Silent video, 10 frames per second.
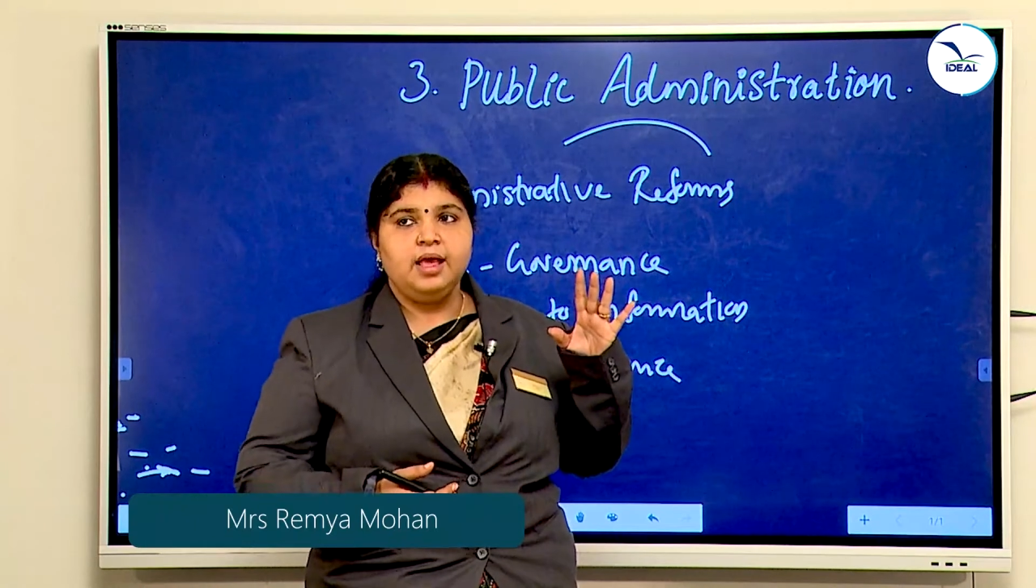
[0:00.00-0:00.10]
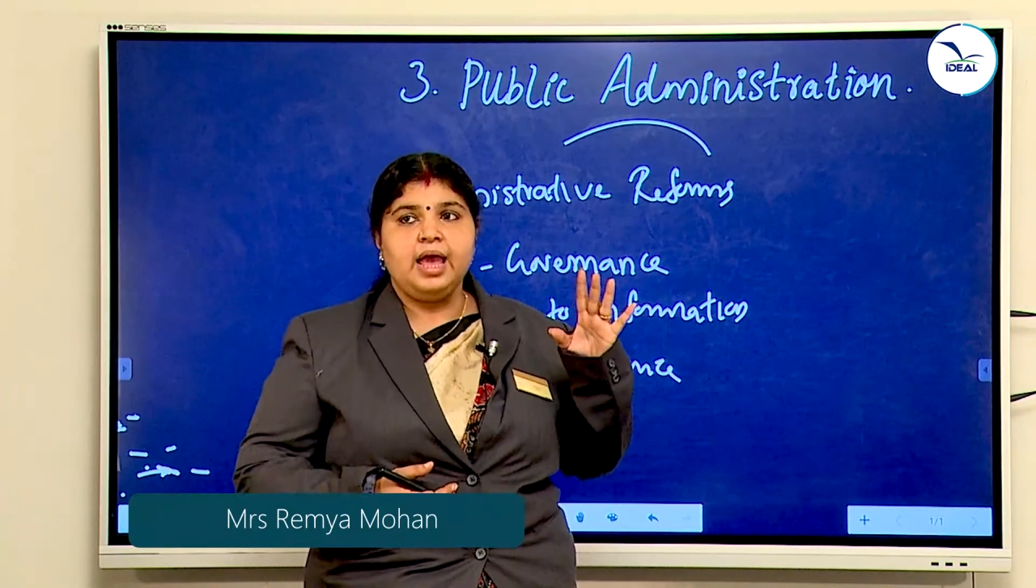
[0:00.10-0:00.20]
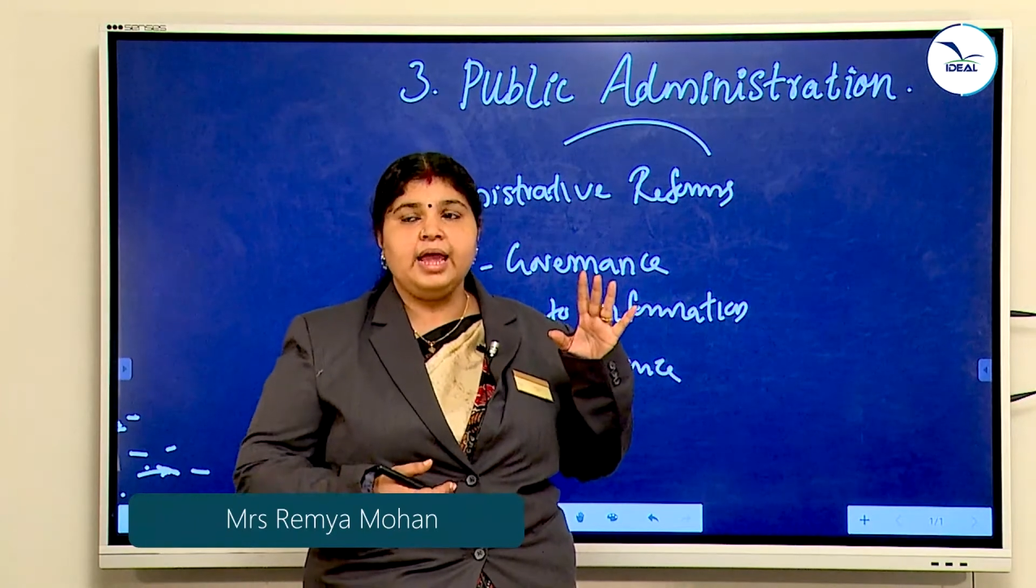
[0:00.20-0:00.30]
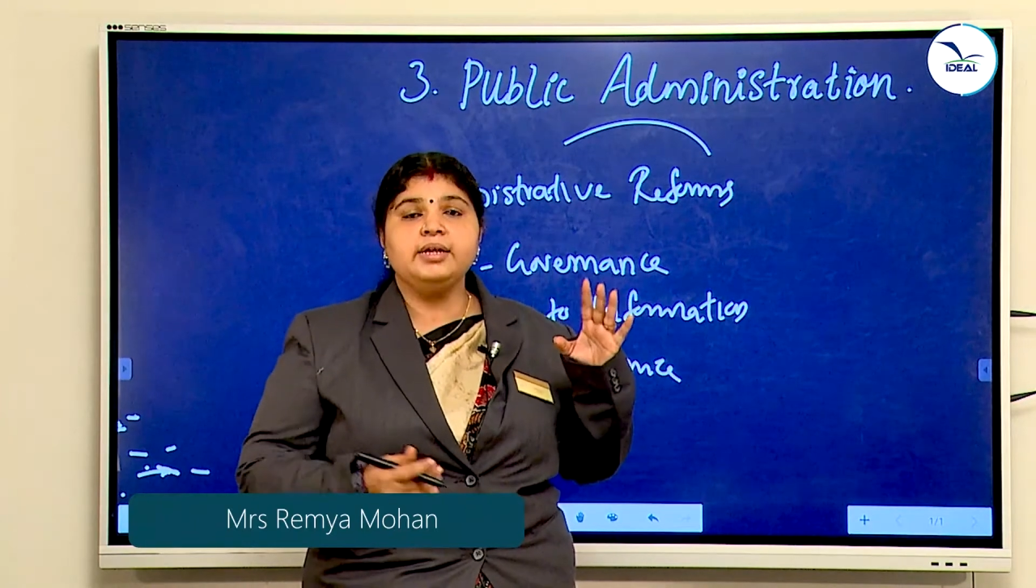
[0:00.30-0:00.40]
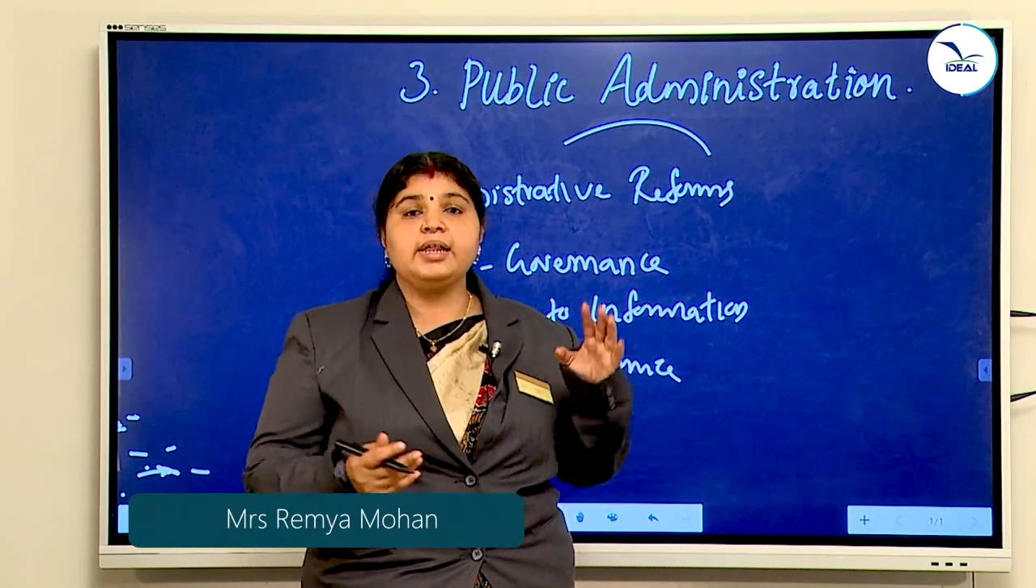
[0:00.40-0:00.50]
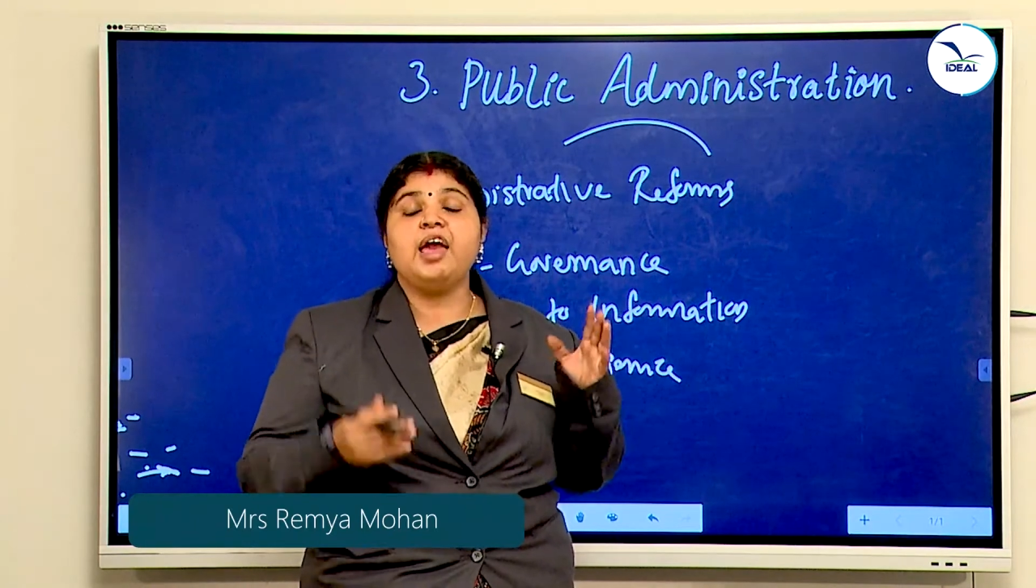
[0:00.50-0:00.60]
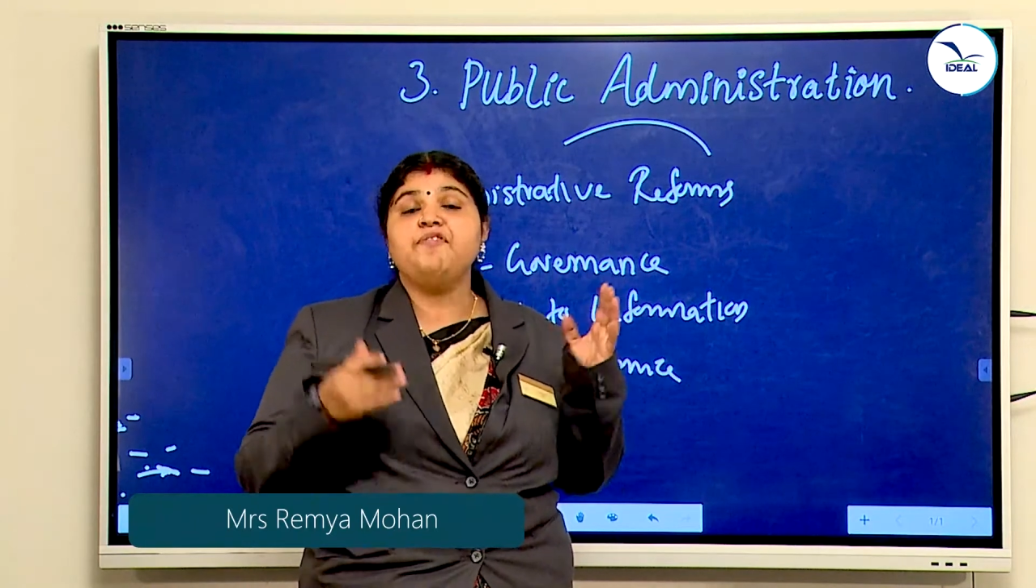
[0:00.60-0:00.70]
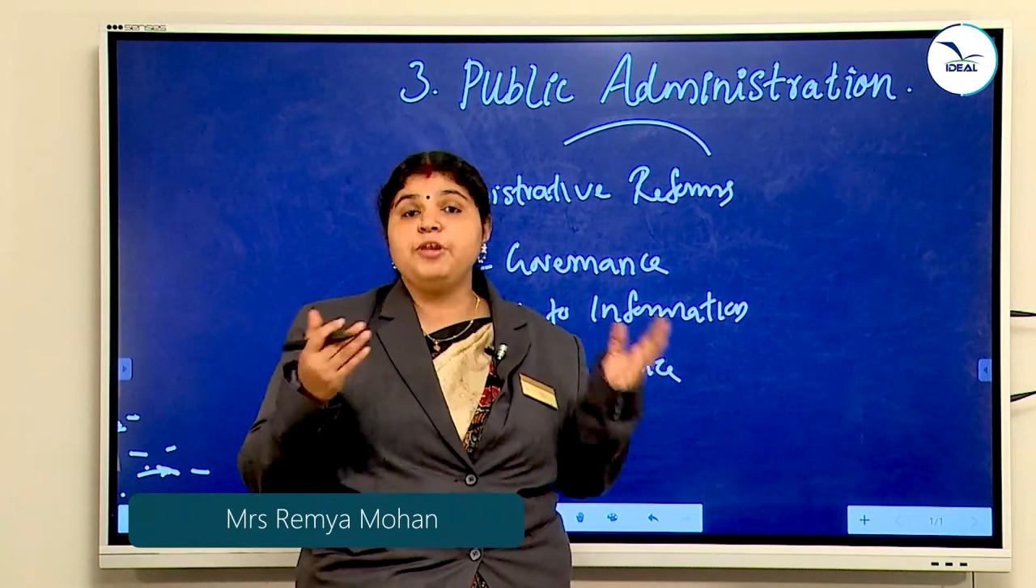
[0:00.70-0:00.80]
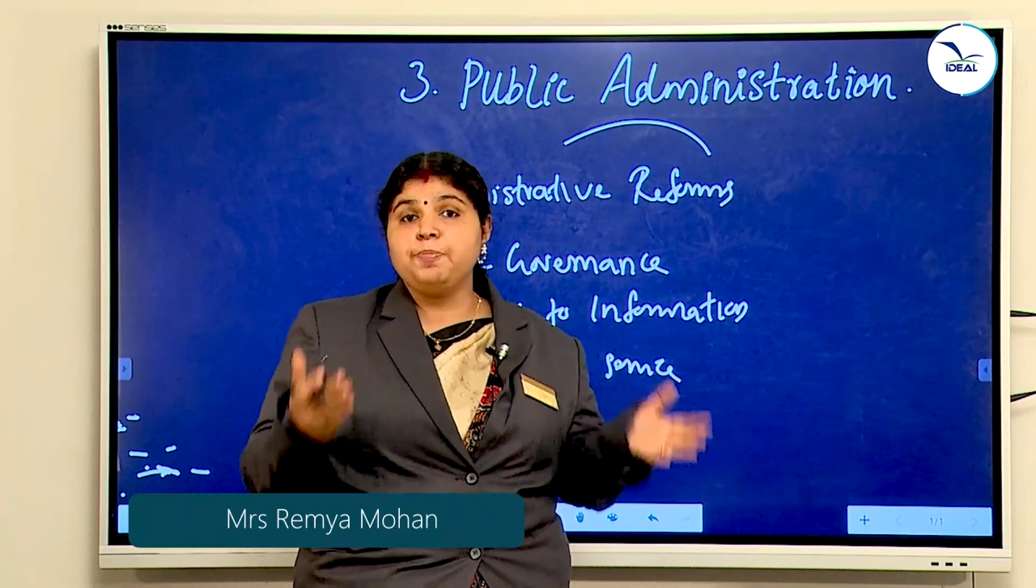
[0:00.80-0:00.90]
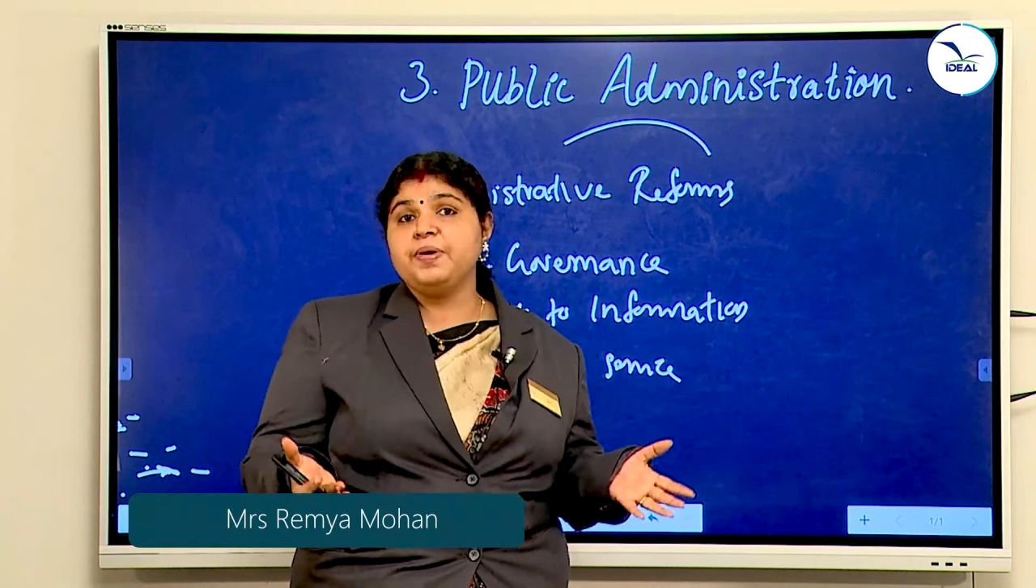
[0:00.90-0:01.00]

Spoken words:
and every